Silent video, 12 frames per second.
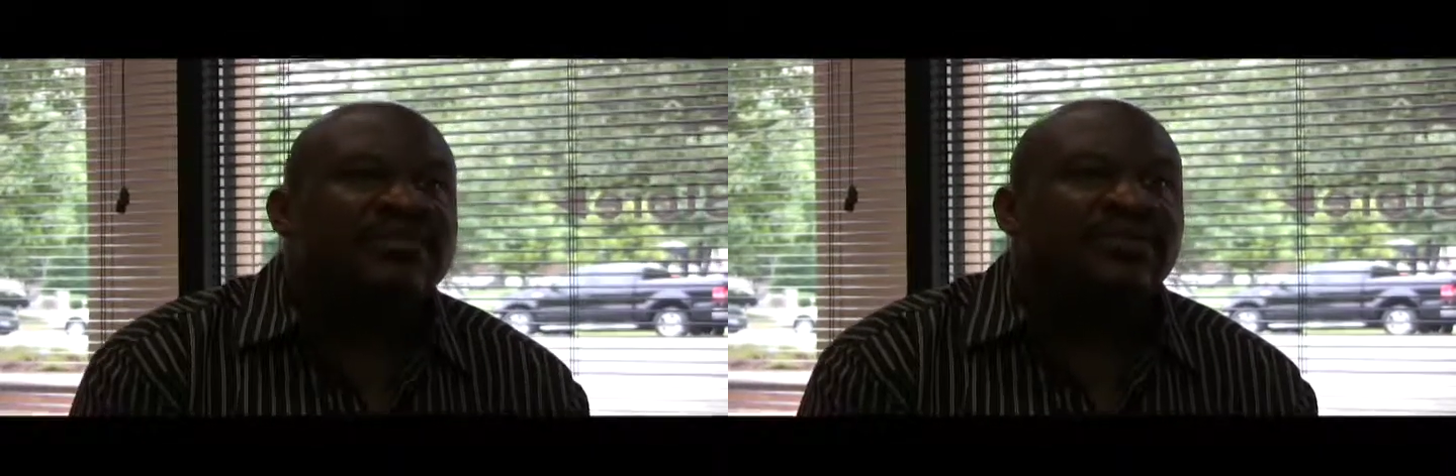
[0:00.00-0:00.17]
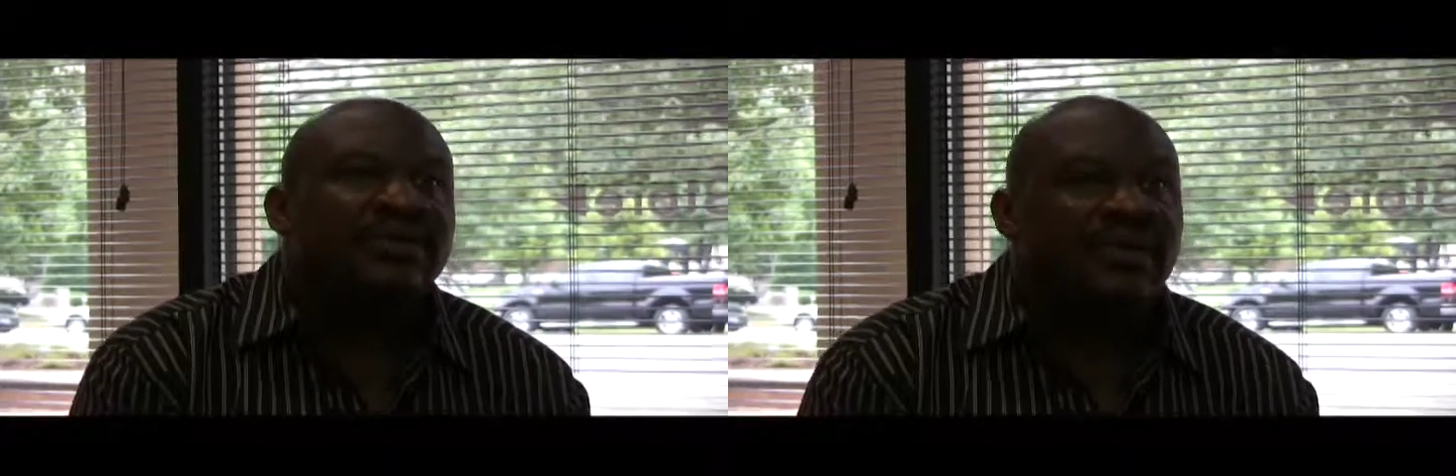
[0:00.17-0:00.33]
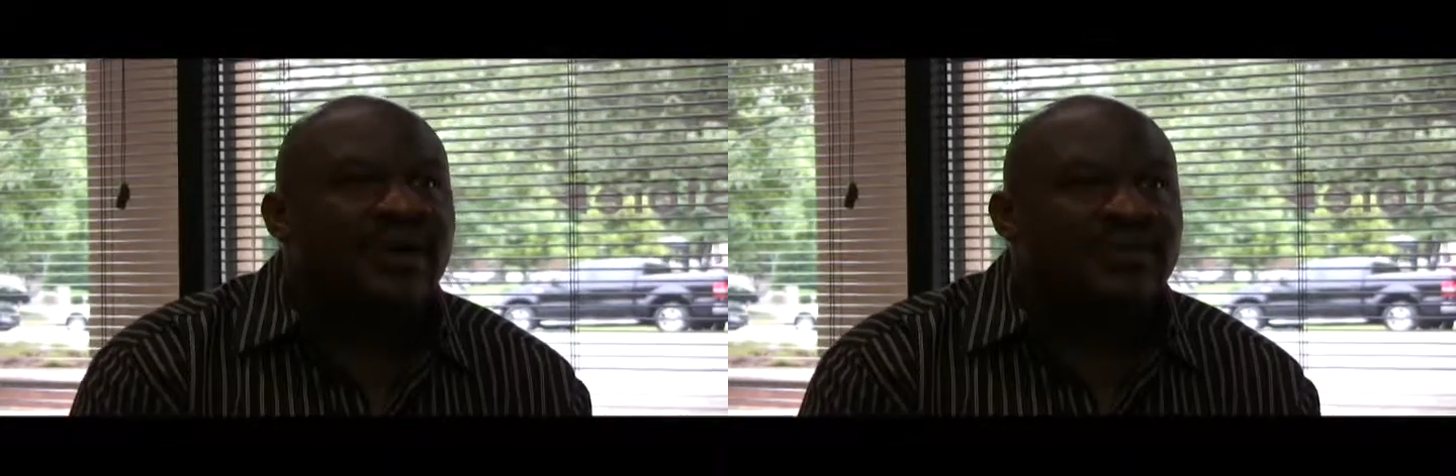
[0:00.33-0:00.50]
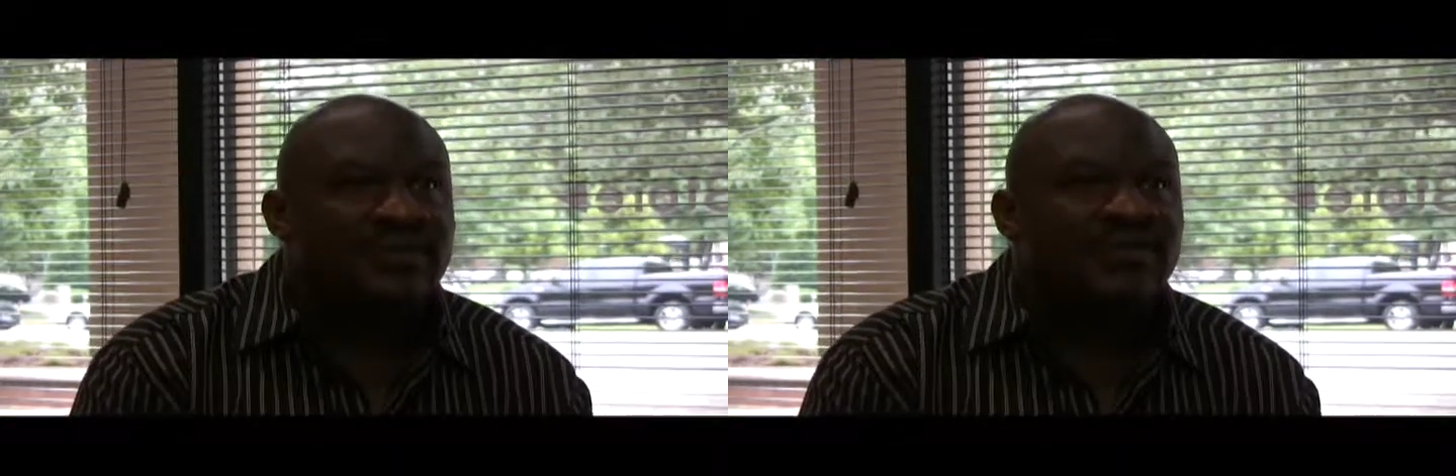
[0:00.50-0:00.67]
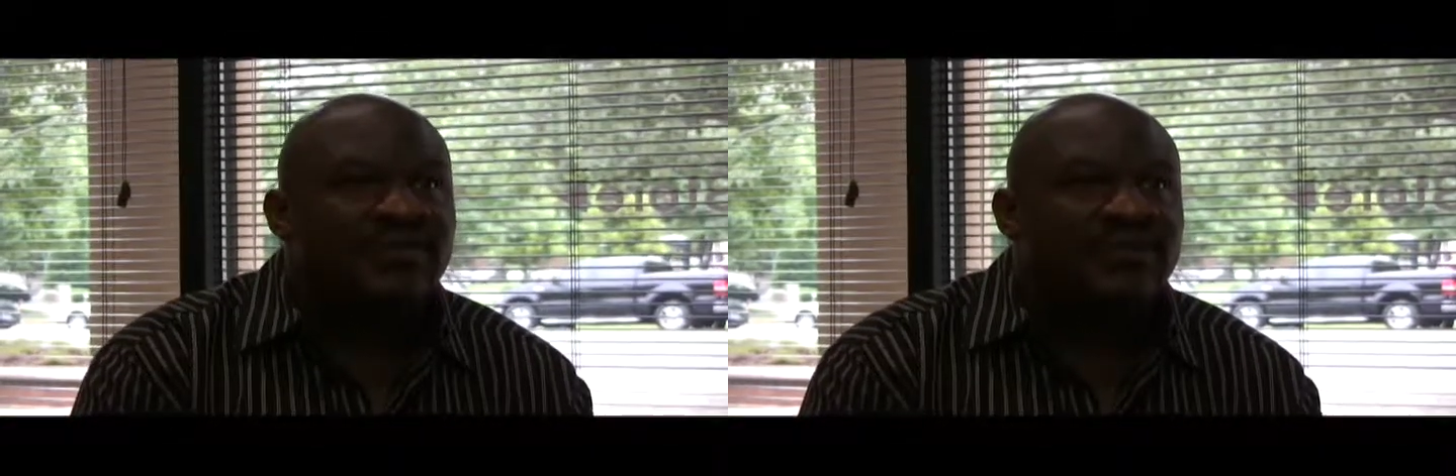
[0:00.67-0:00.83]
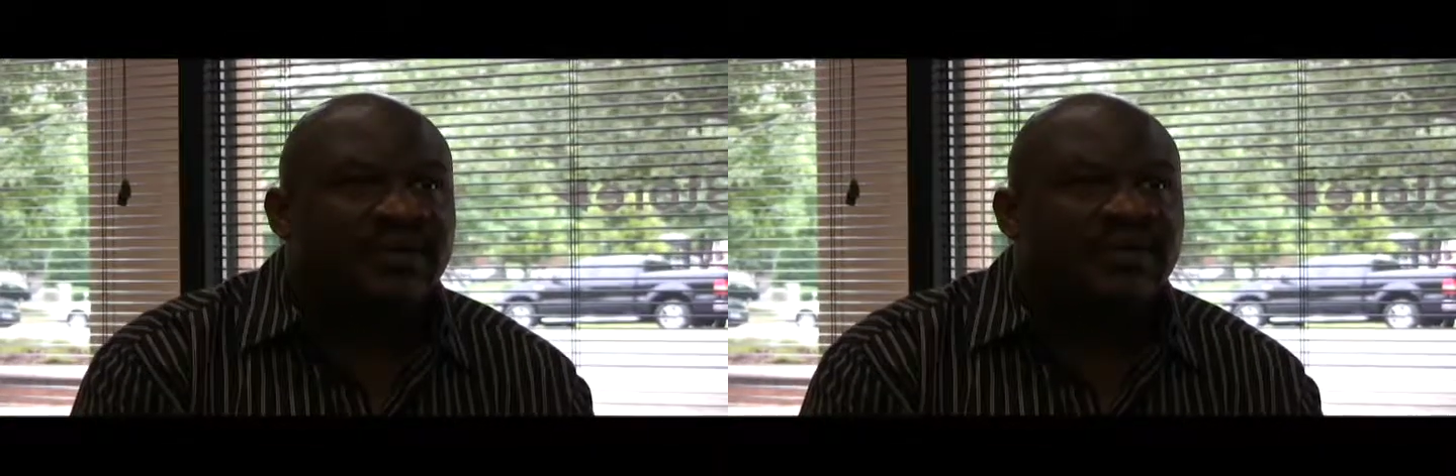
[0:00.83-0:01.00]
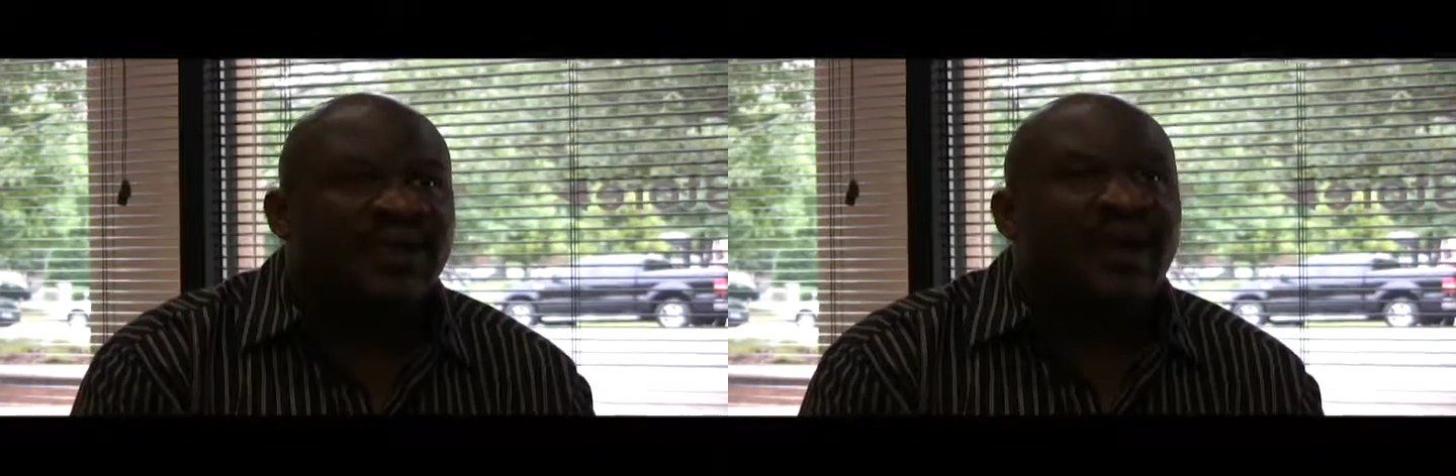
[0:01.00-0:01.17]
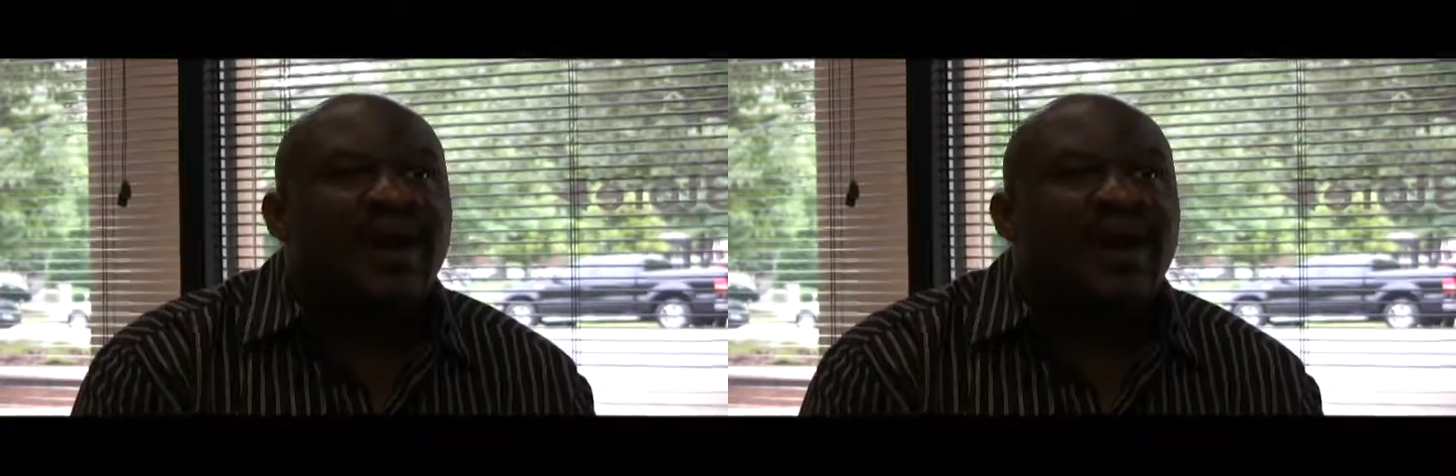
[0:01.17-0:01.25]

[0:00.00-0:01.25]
human rights movement,